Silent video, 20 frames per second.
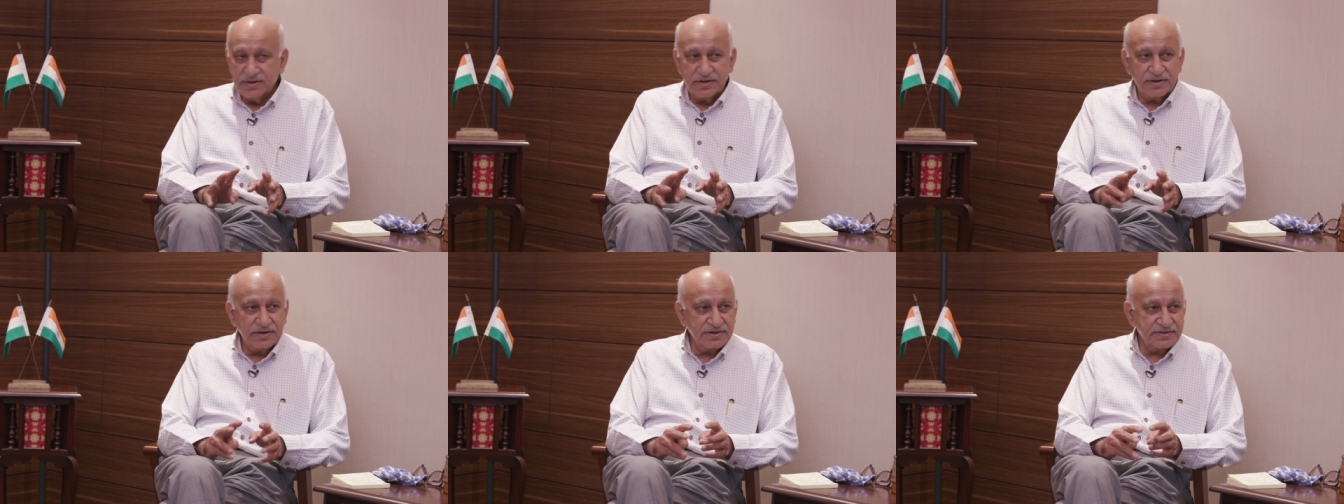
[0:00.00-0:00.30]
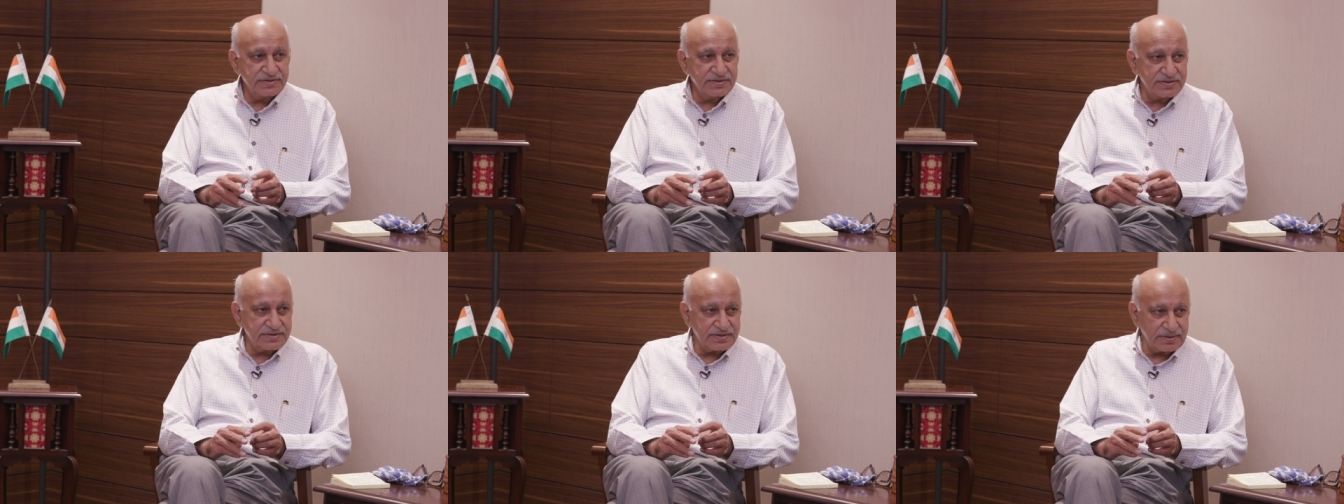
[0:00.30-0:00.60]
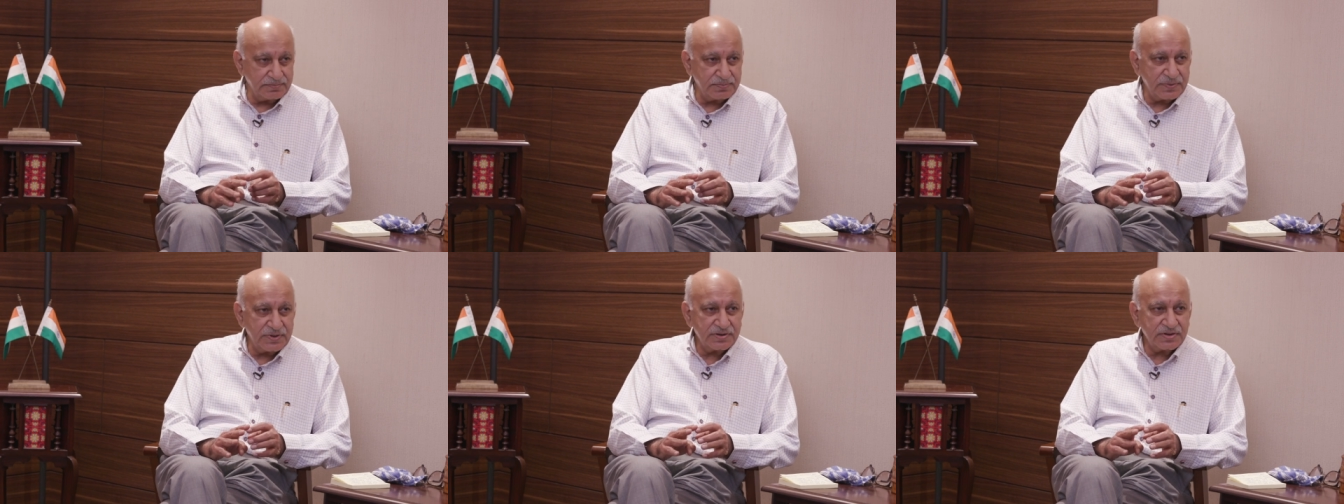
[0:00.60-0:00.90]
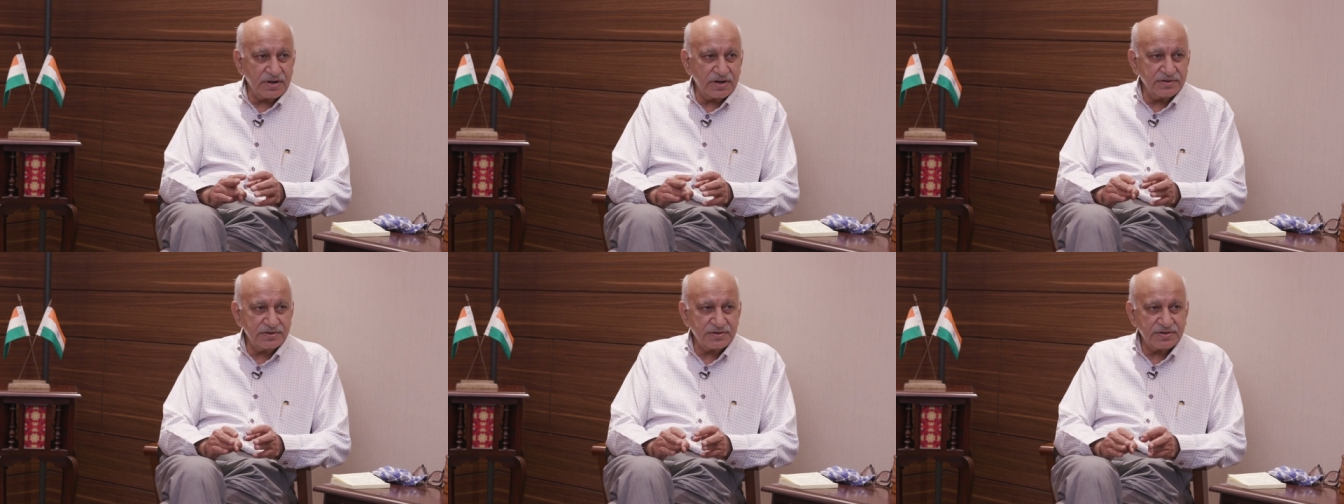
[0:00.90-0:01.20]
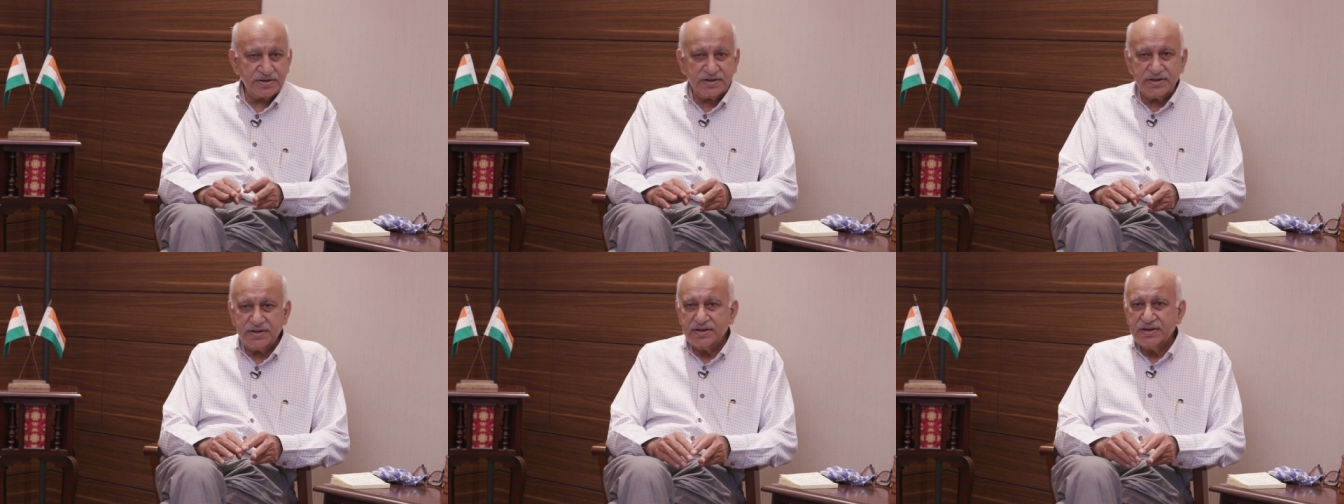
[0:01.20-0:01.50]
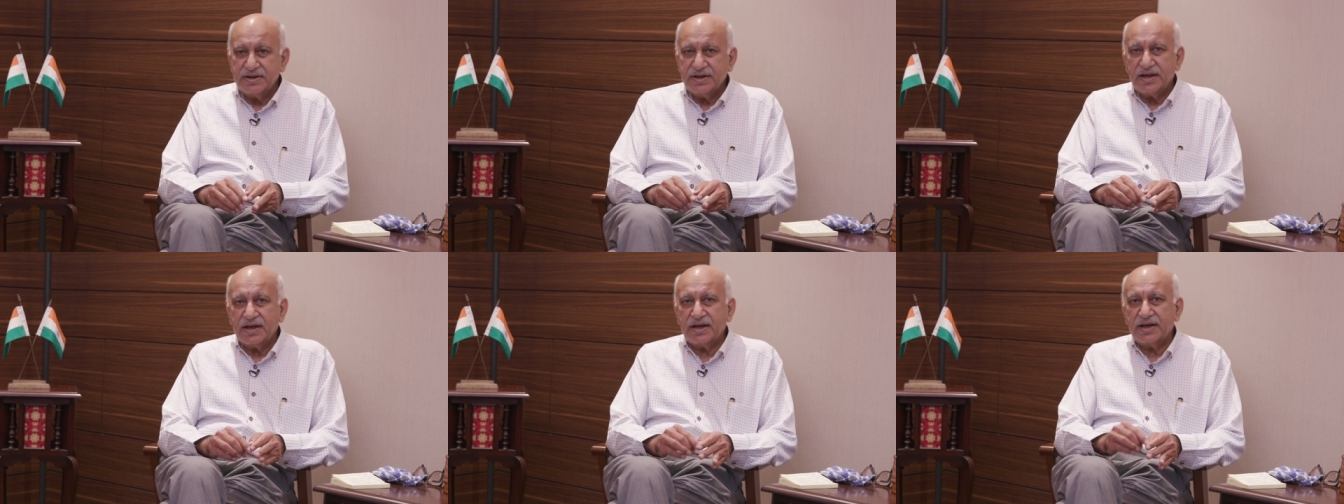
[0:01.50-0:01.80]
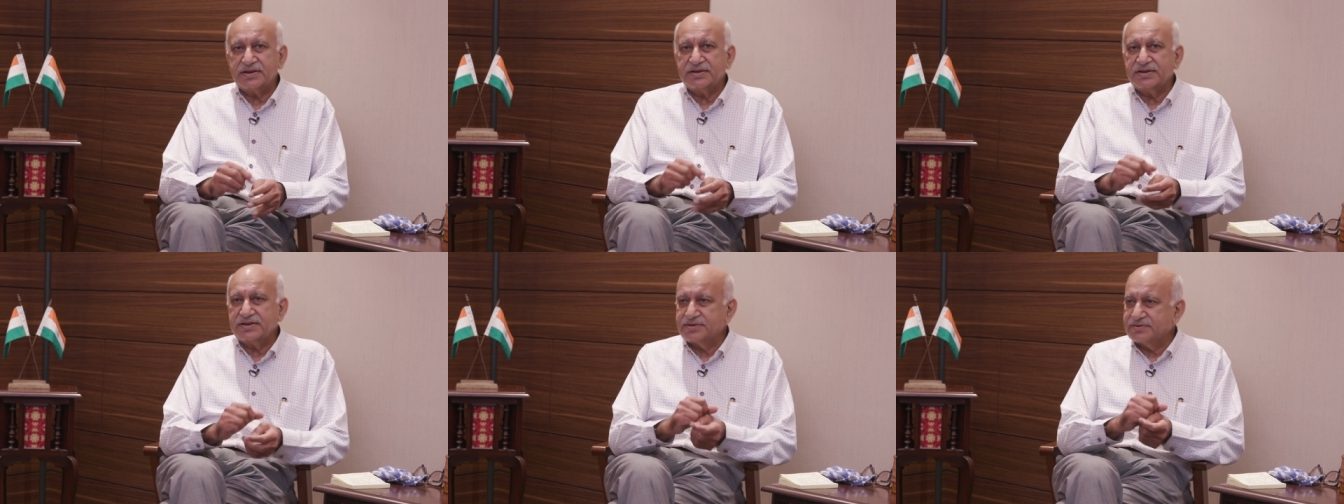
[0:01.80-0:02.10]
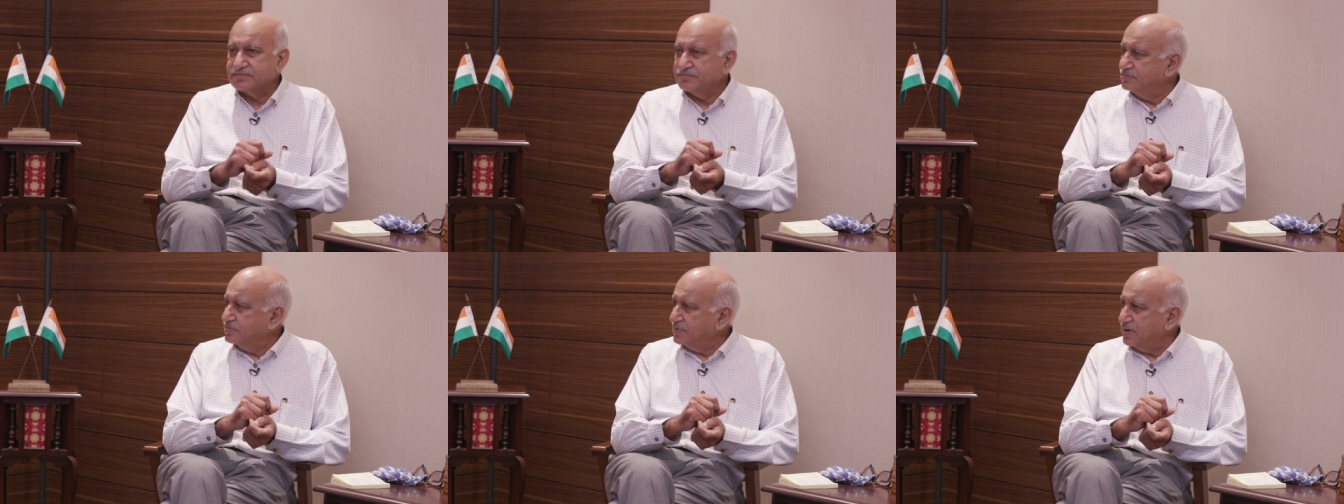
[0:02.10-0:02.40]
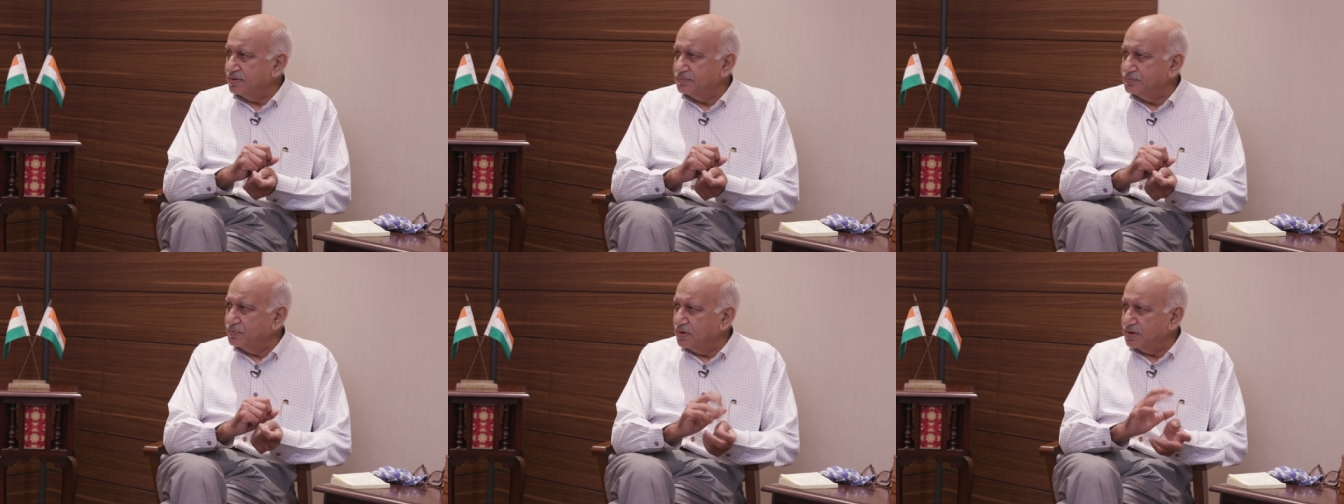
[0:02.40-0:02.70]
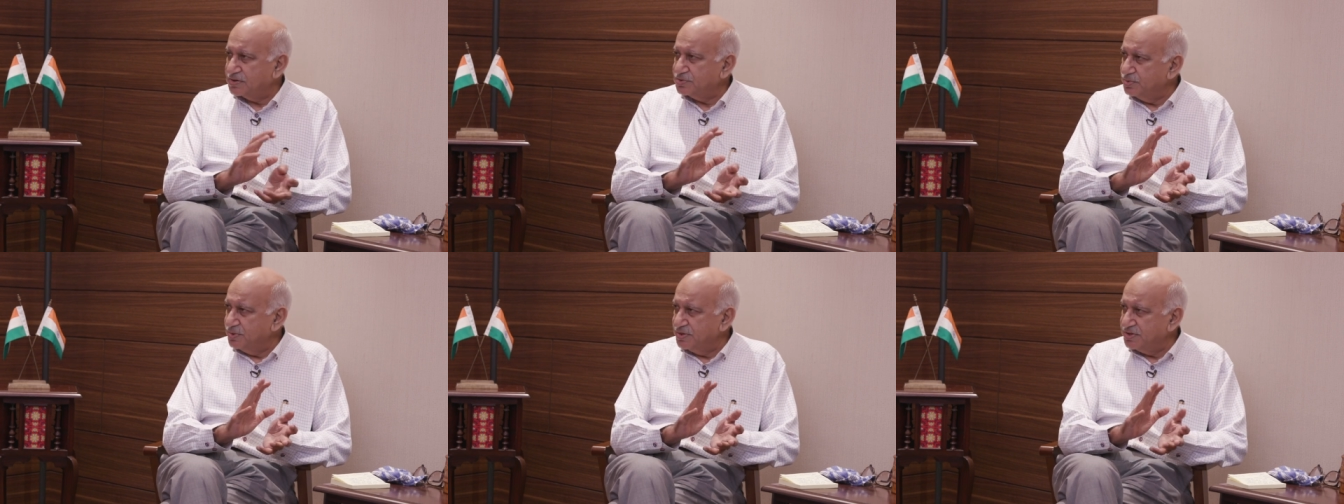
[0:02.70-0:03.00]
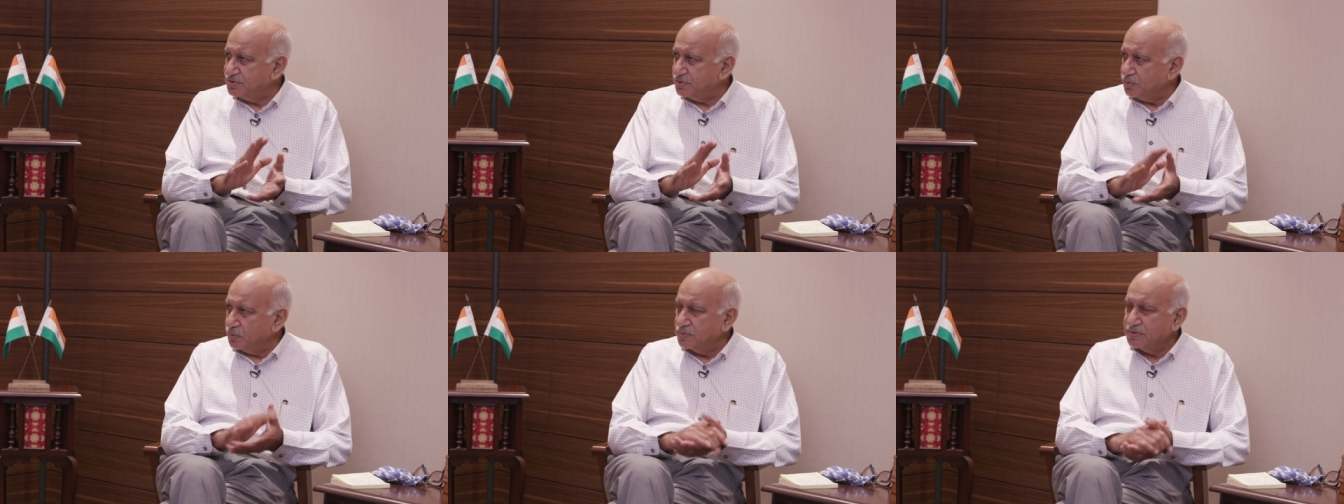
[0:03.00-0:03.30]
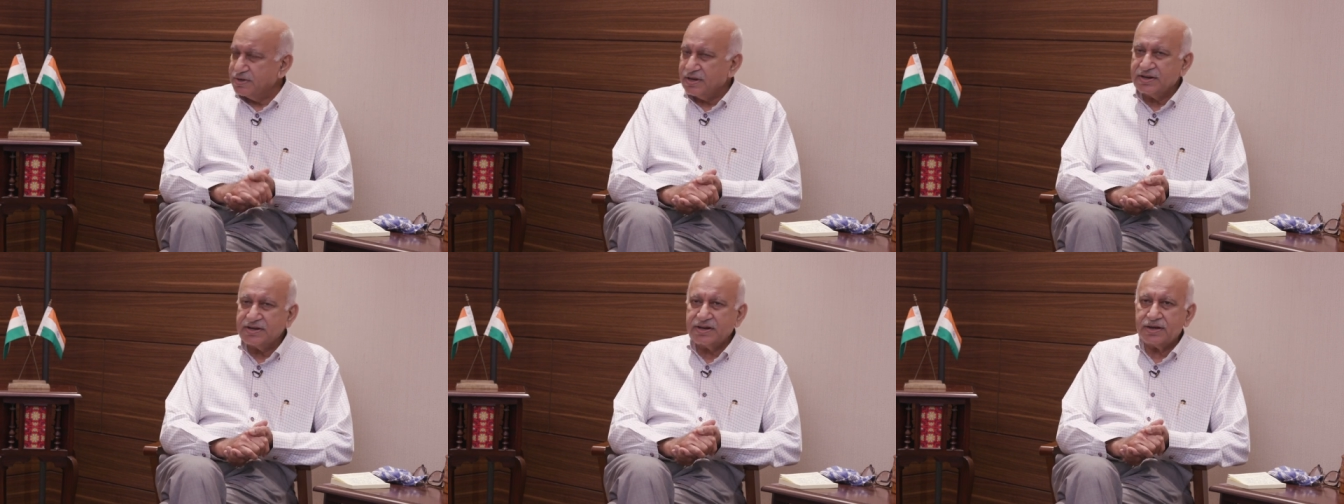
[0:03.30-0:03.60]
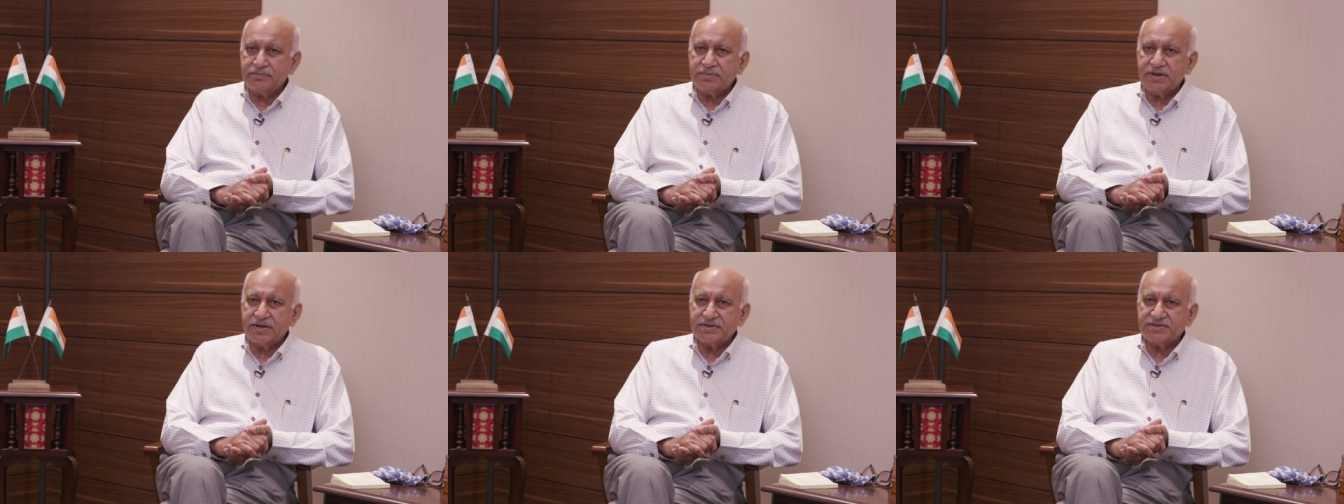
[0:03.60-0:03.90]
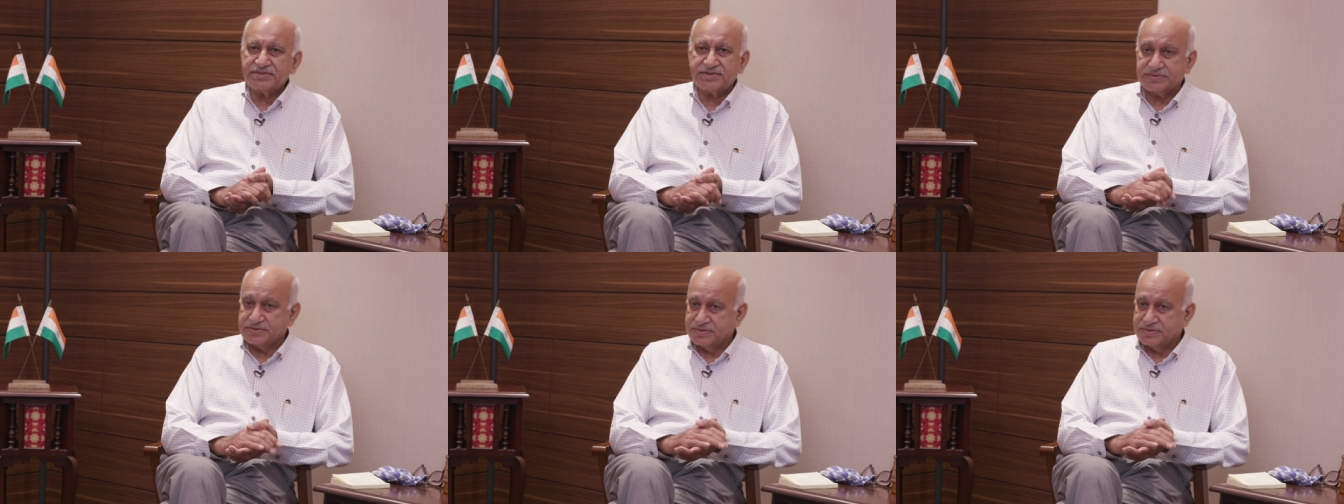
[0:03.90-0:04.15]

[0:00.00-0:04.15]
It is a separate country and it can work to its own dynamics.